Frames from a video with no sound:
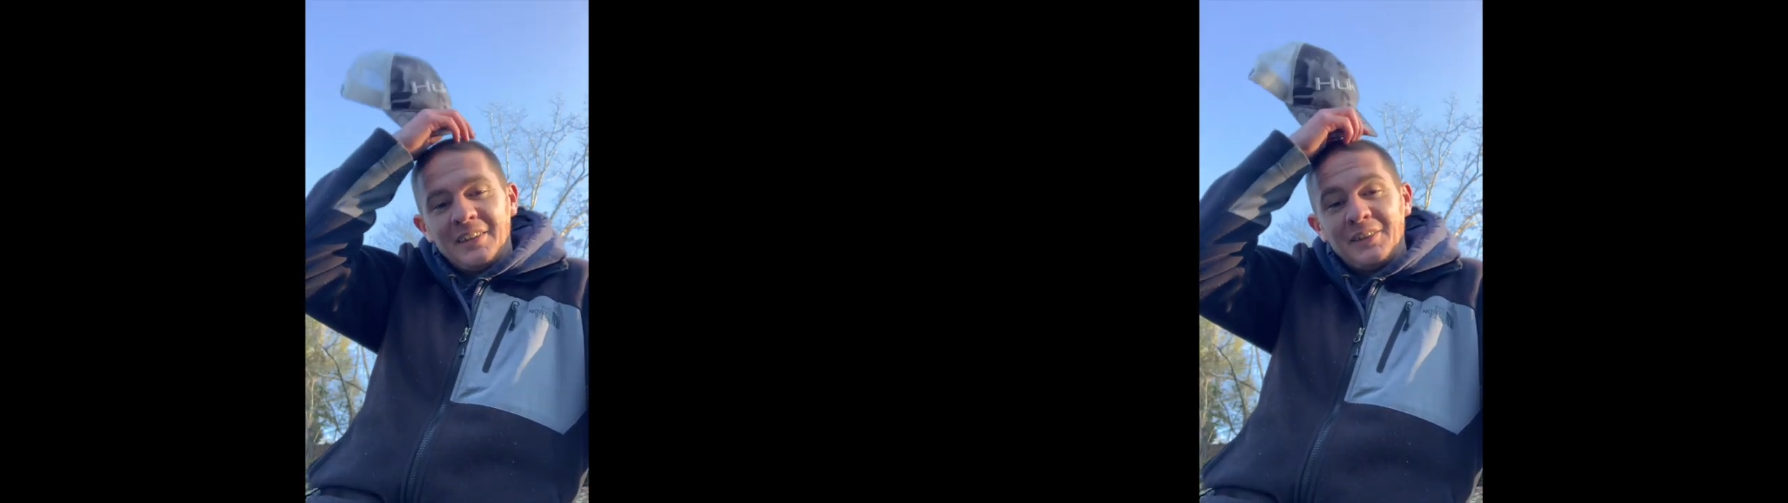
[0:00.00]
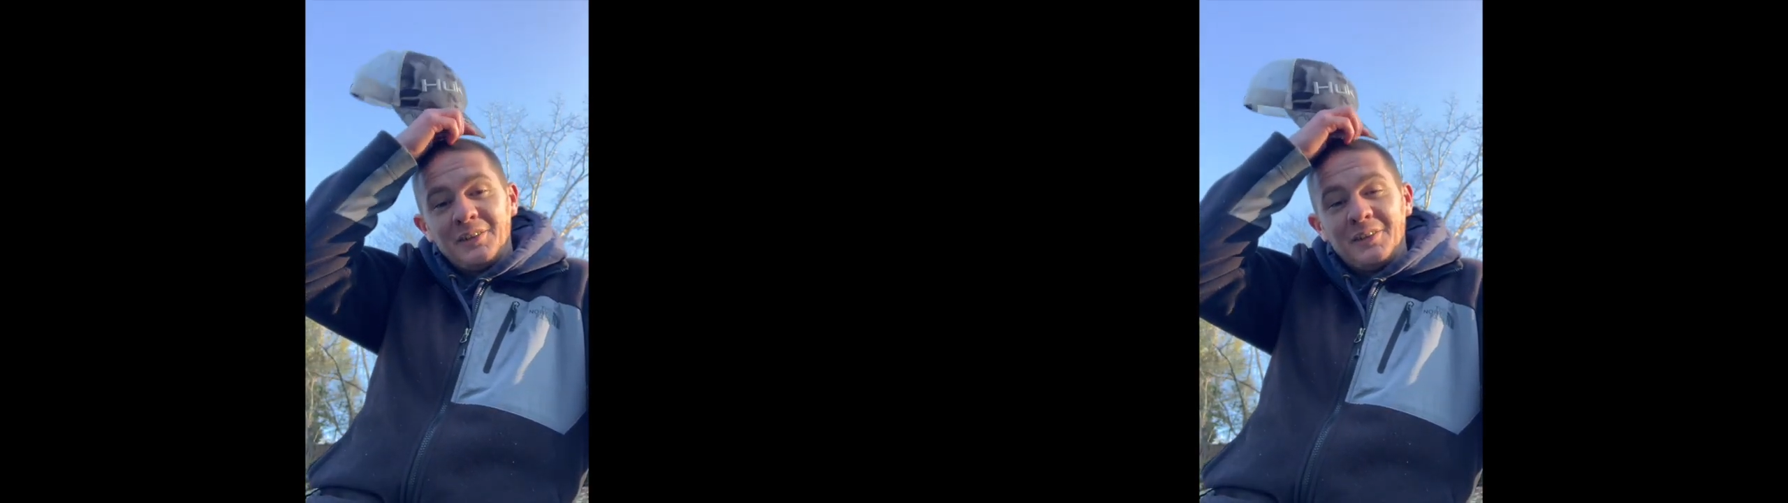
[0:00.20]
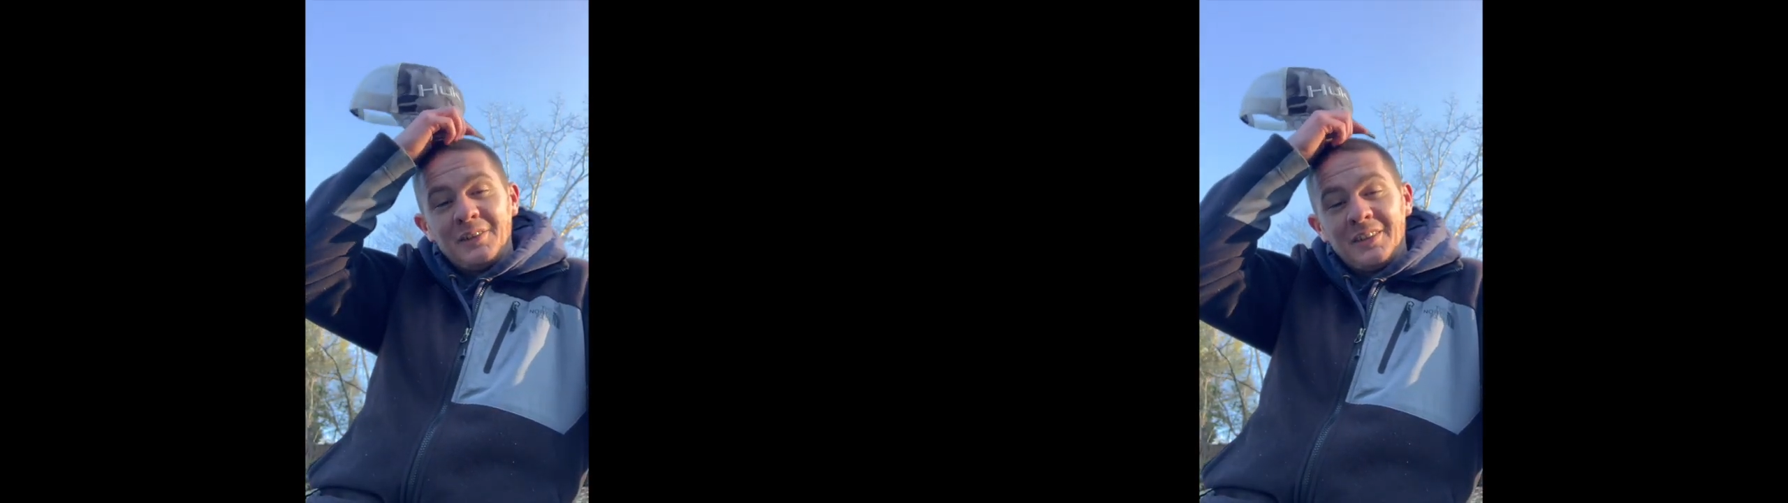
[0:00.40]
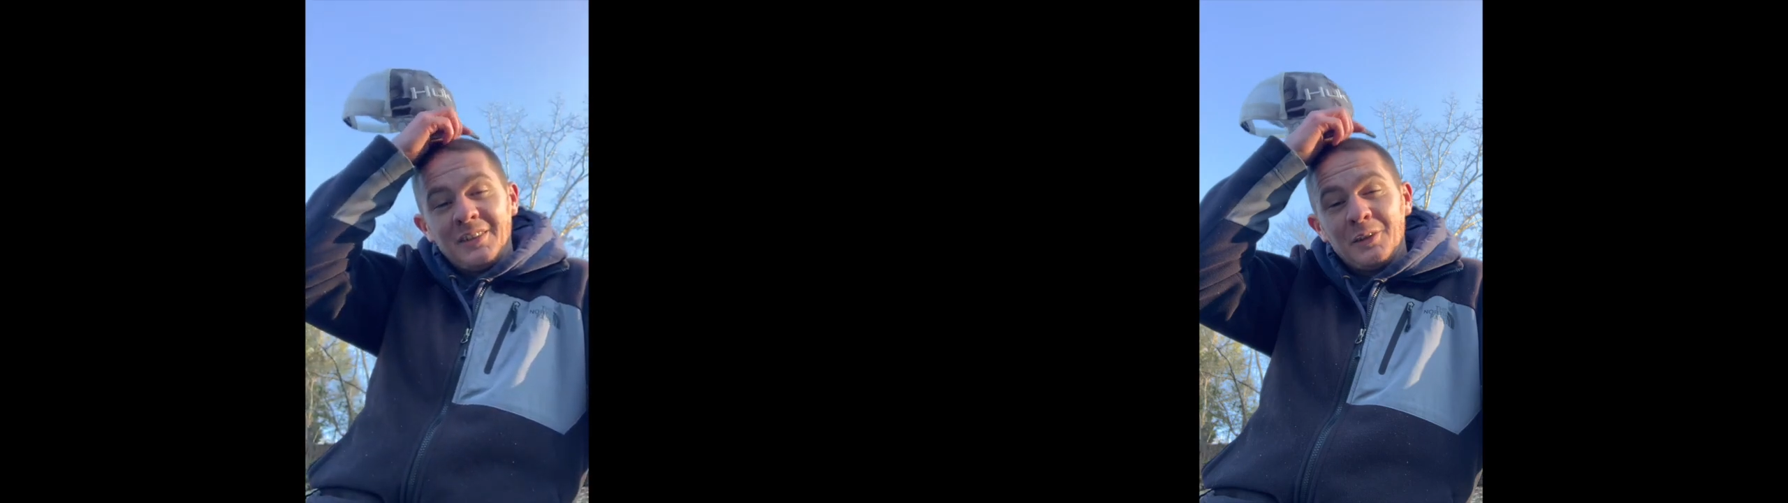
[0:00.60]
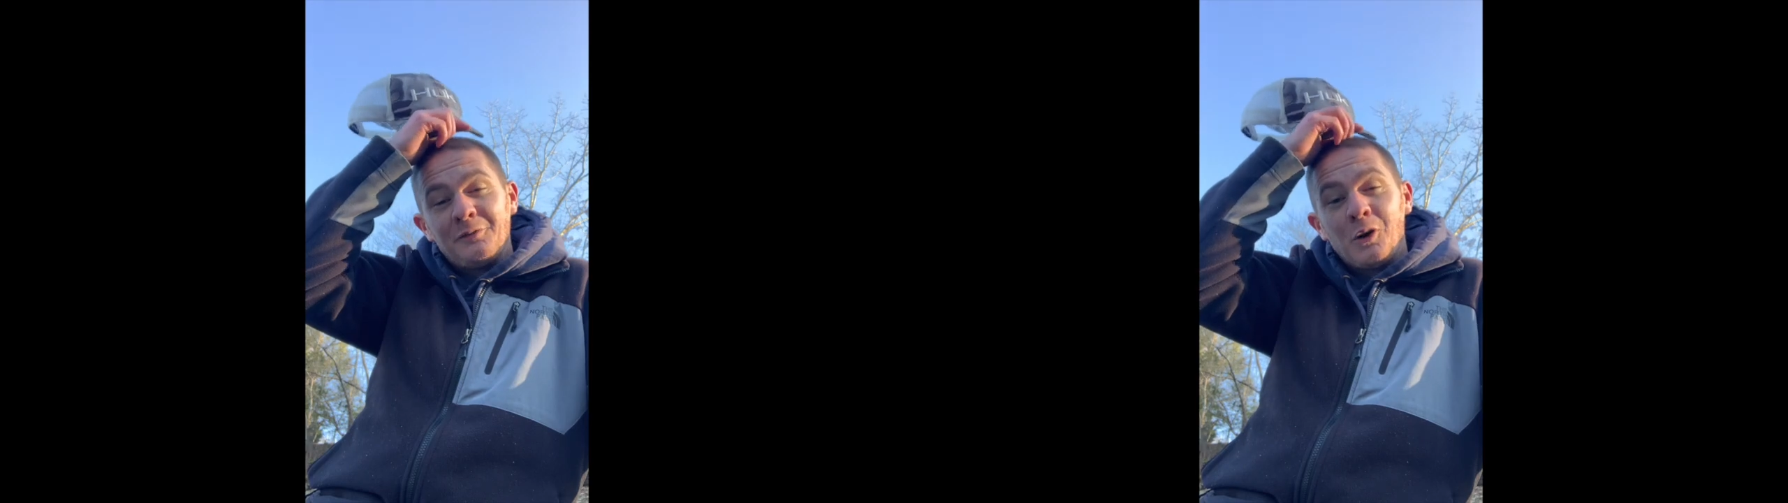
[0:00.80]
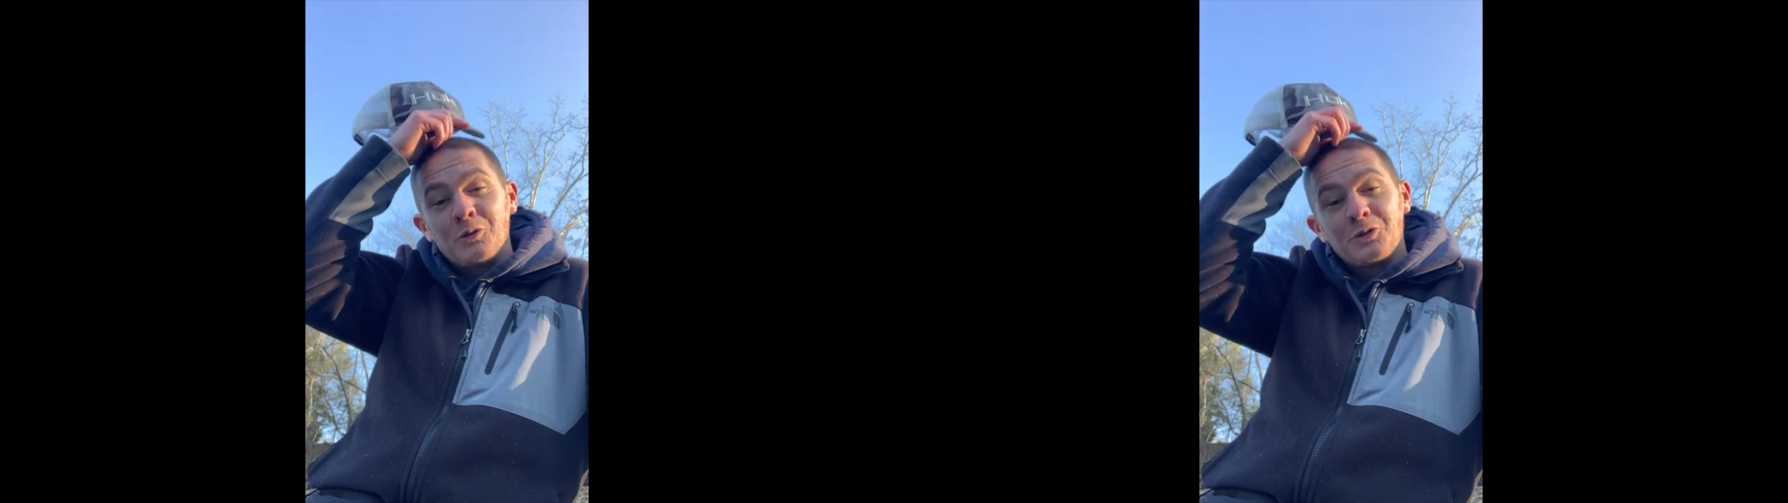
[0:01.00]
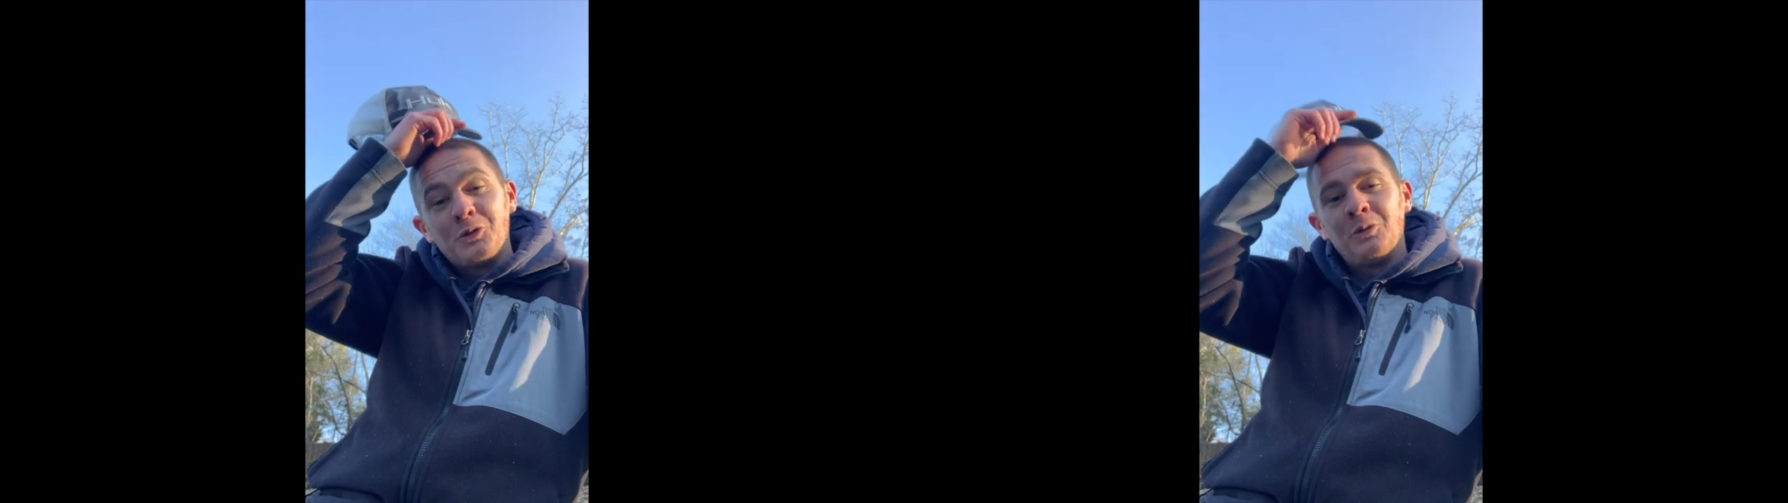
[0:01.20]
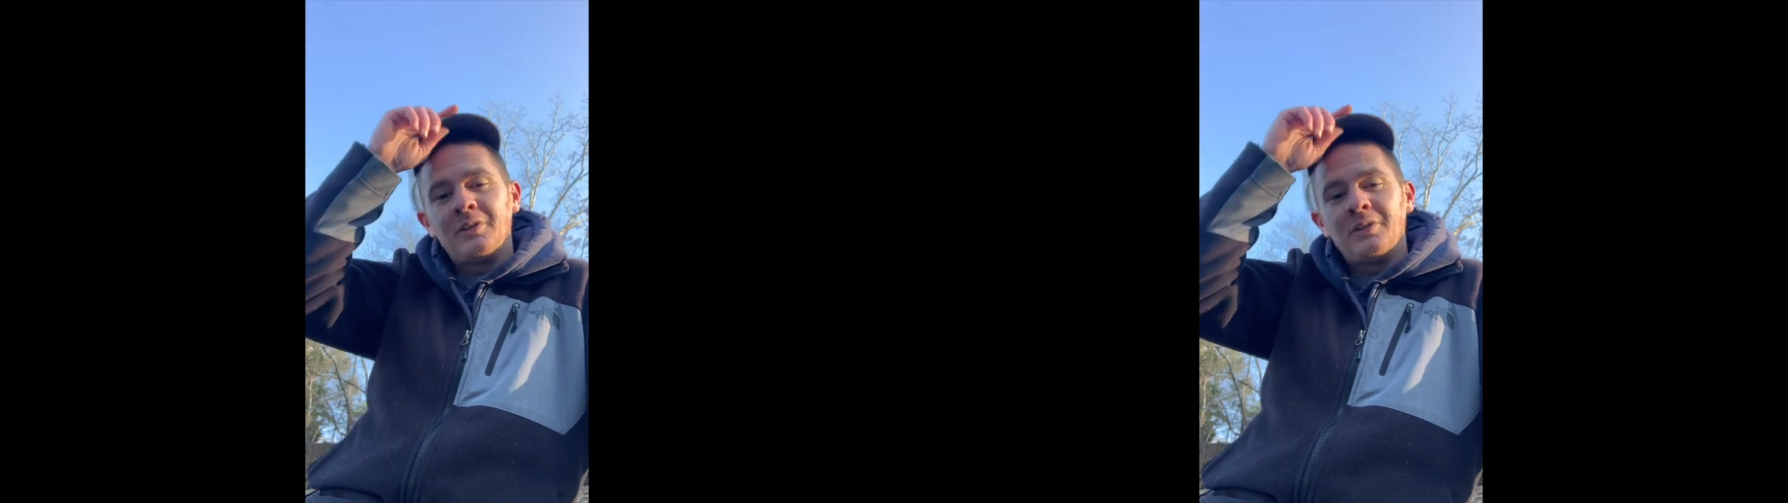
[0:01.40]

a devotional